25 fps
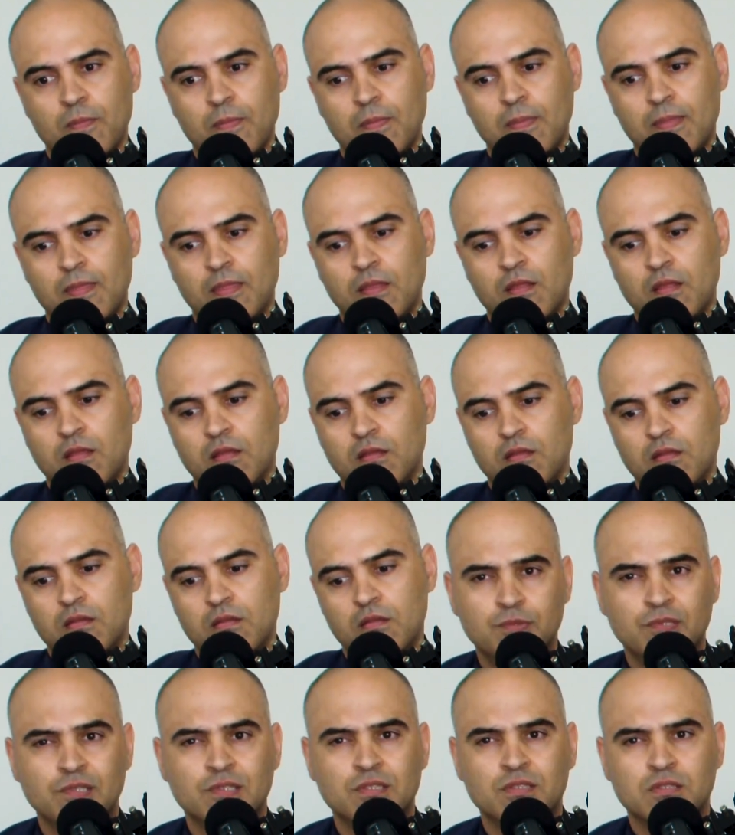I love this
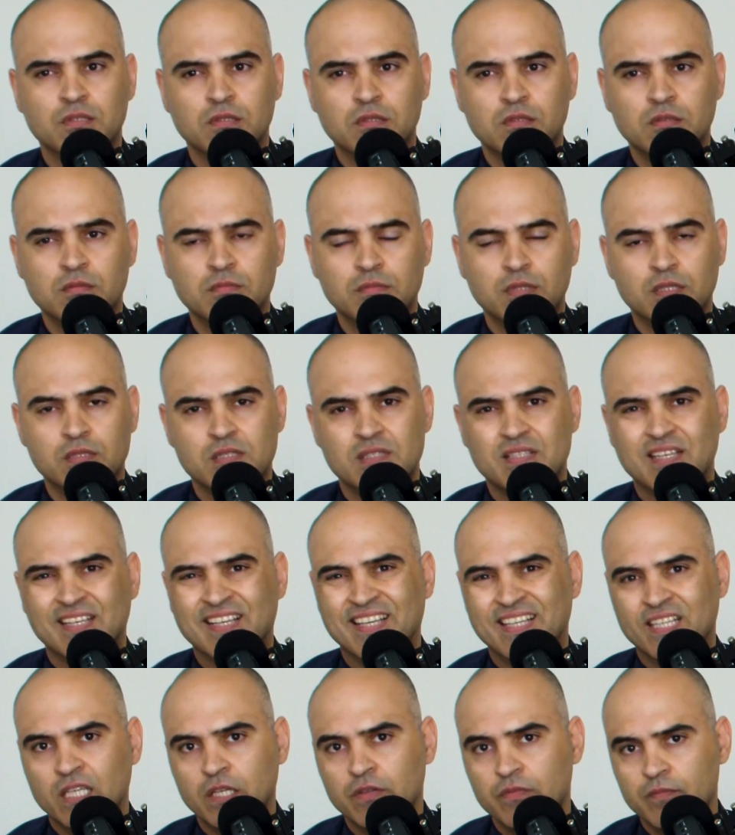person because they
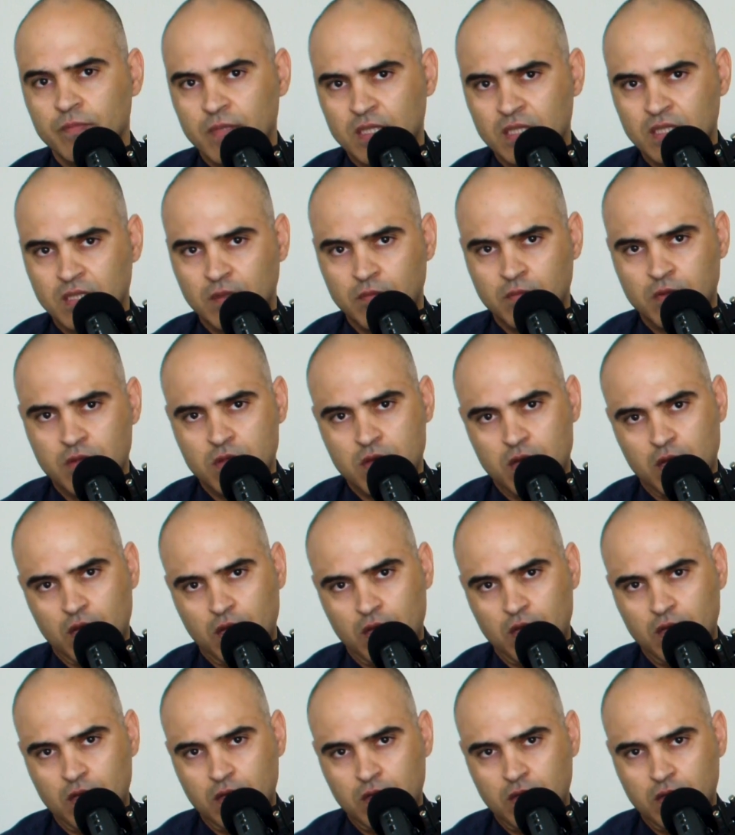can give me
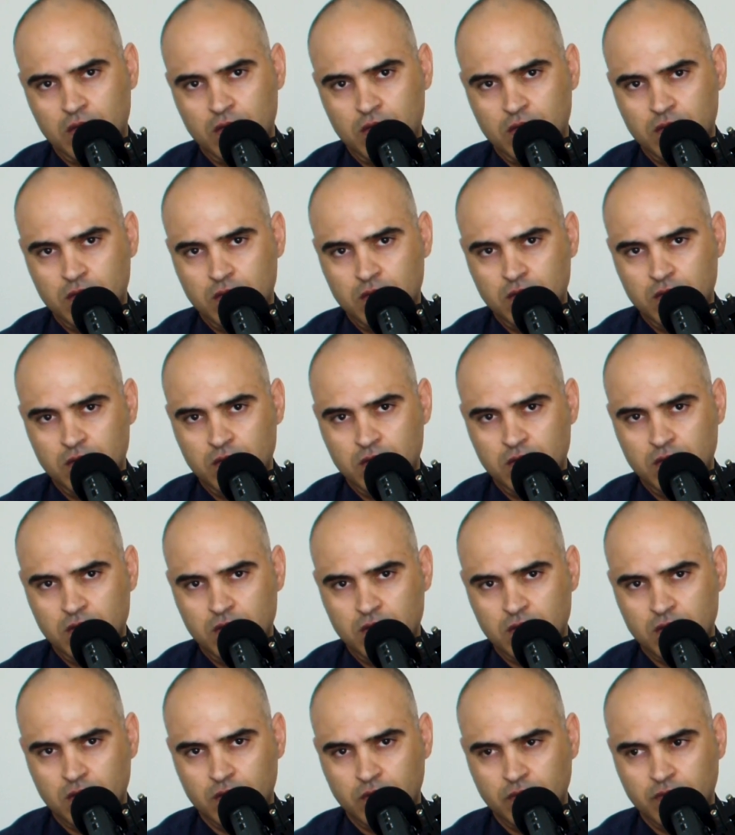something.
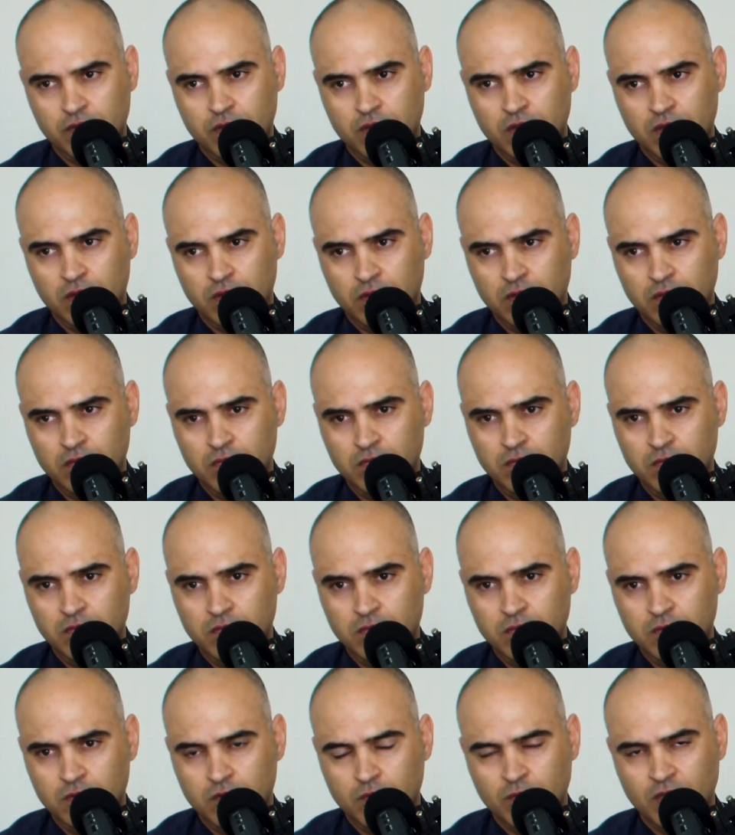So if you know,
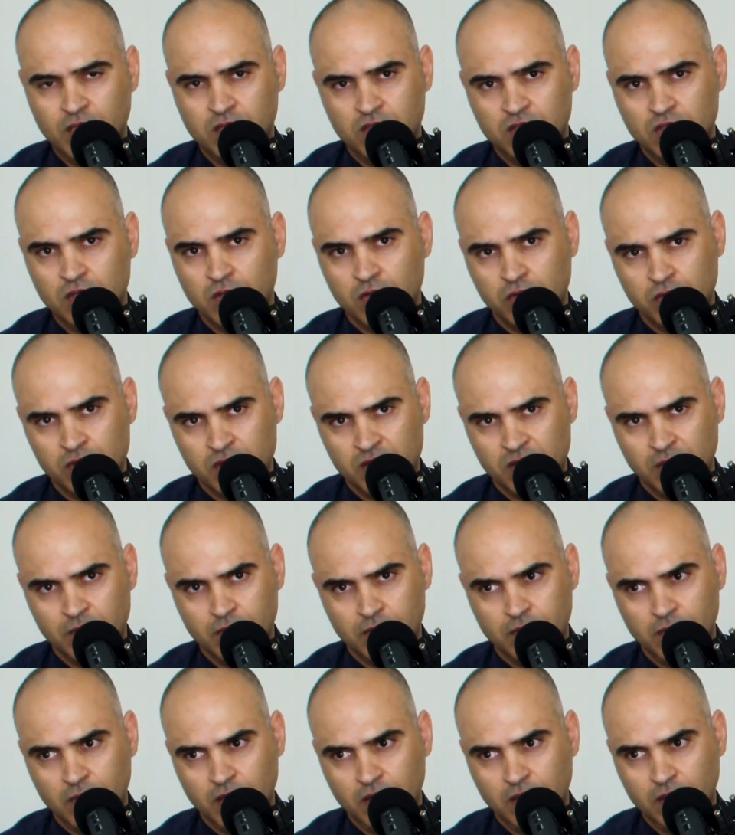you might go to
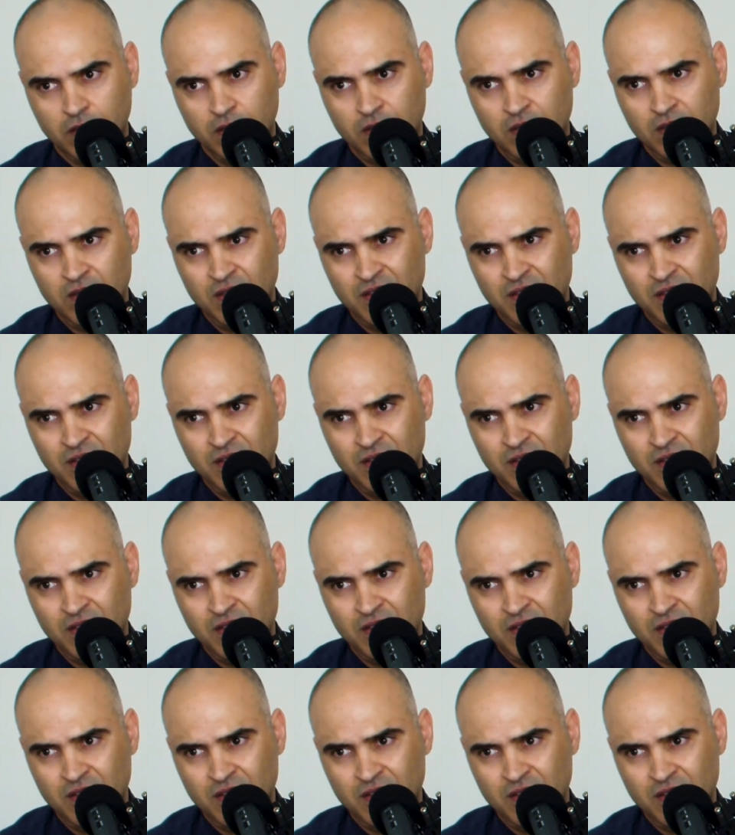some uh,